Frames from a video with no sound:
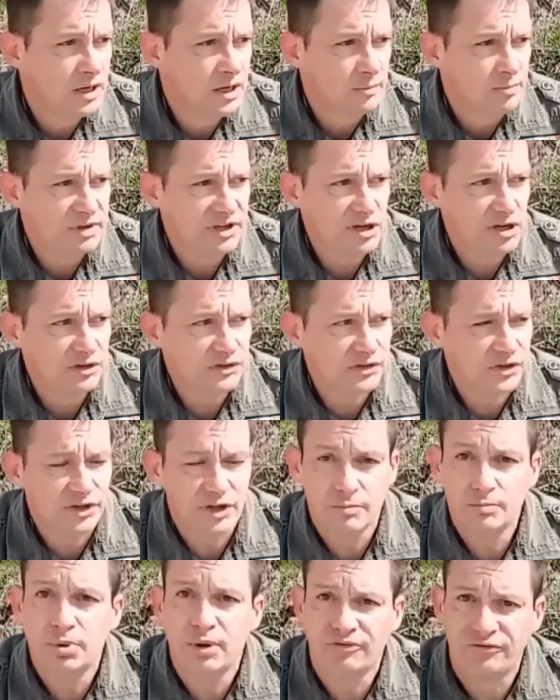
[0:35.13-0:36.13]
because they
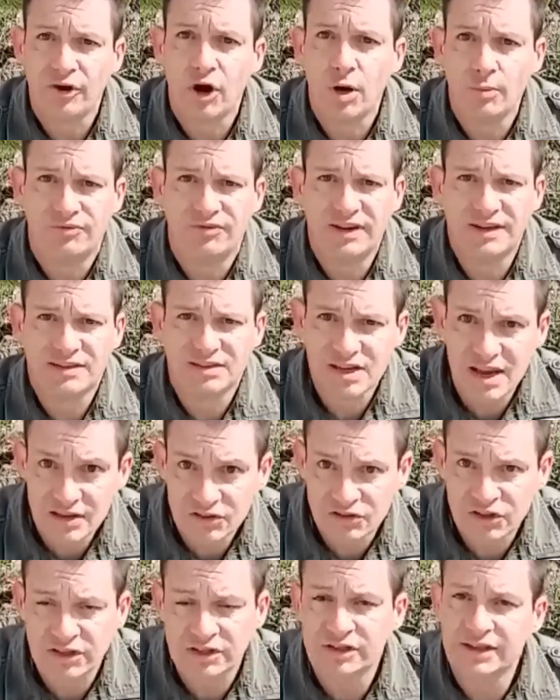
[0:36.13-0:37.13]
can perform
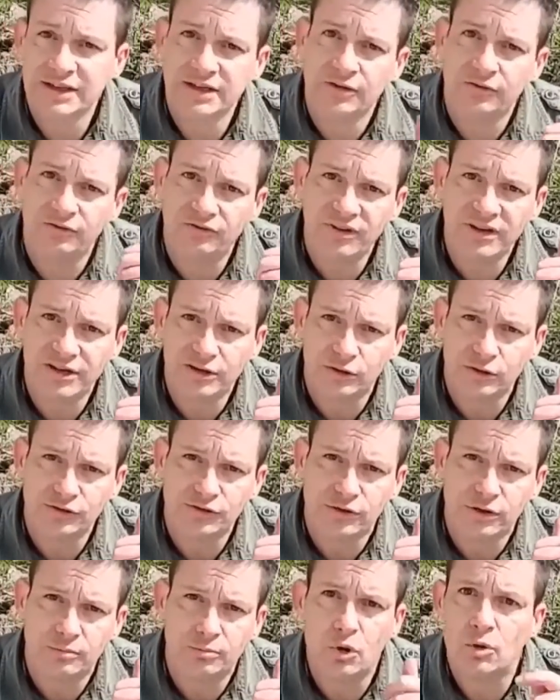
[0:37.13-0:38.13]
fantastically in a field
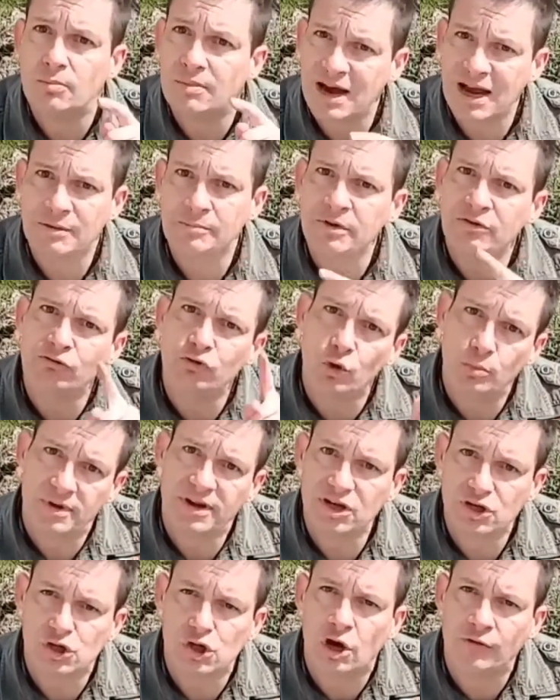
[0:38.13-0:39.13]
but might be
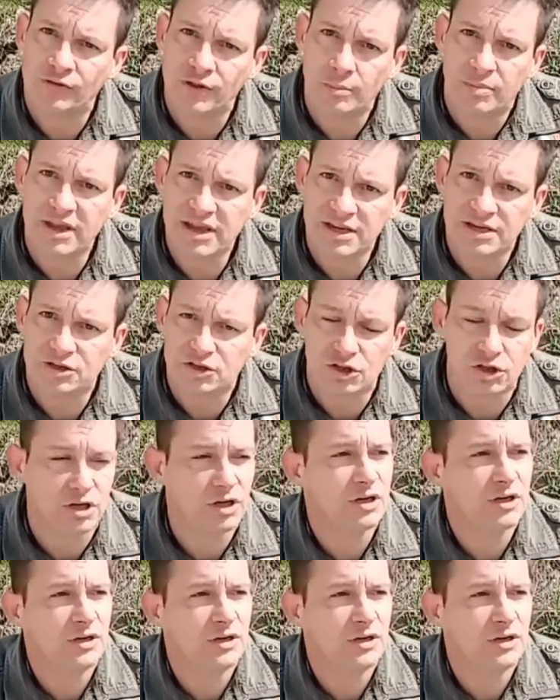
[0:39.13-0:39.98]
rubbish on the beach